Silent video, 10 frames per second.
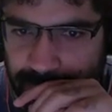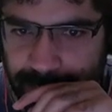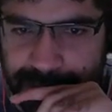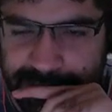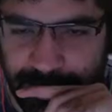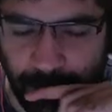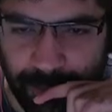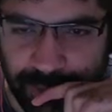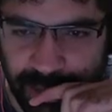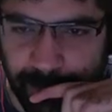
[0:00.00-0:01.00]
So
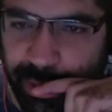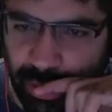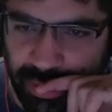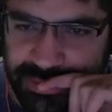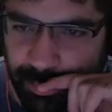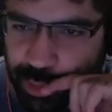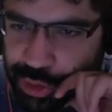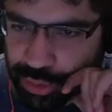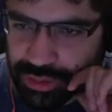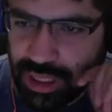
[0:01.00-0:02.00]
the below example
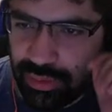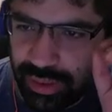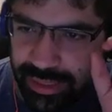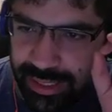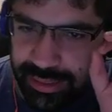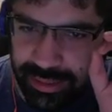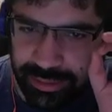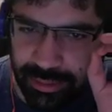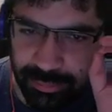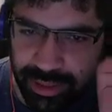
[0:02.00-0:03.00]
shows how the attacker
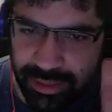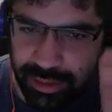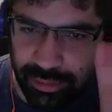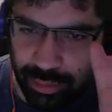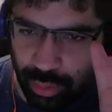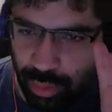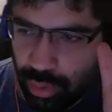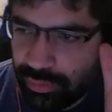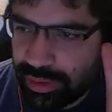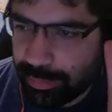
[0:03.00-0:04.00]
can complete control
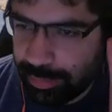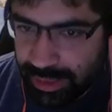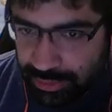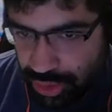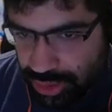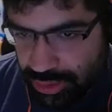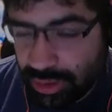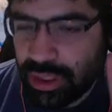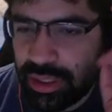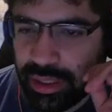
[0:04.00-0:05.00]
over the page
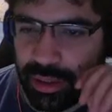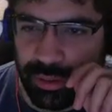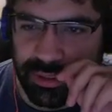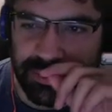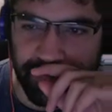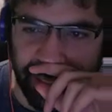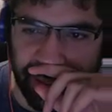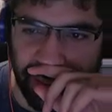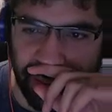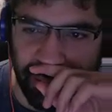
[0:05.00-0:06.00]
requested by
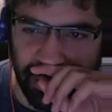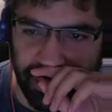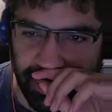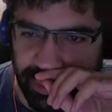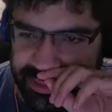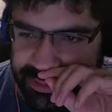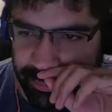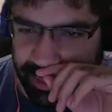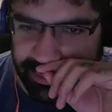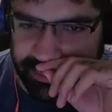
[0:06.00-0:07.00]
the
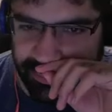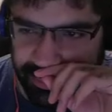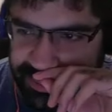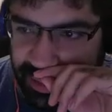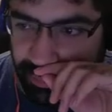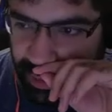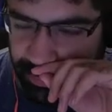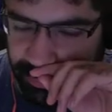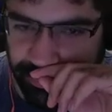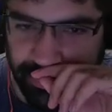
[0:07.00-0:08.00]
web server.
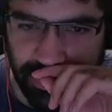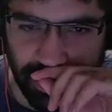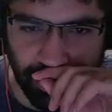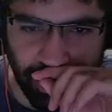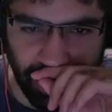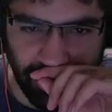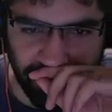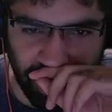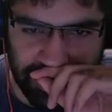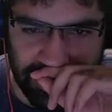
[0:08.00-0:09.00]
No problem,
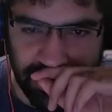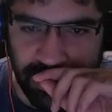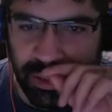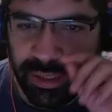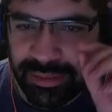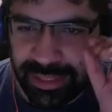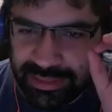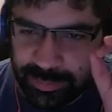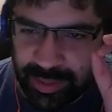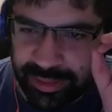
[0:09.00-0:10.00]
boss. The
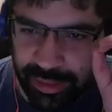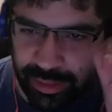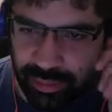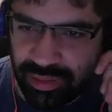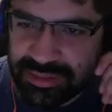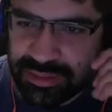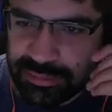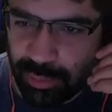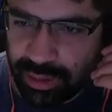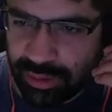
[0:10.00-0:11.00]
expected request is
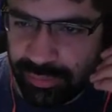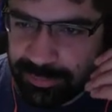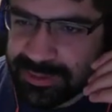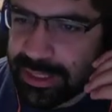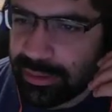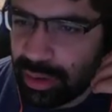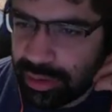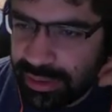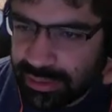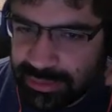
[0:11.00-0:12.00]
what the
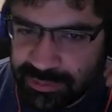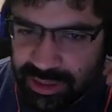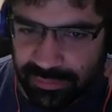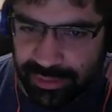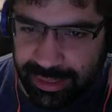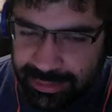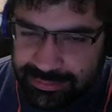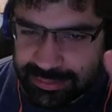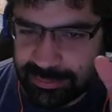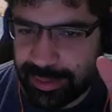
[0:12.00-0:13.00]
website.thm server is
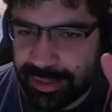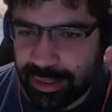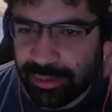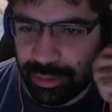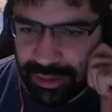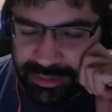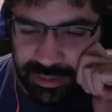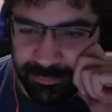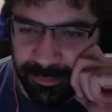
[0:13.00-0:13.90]
expecting to receive,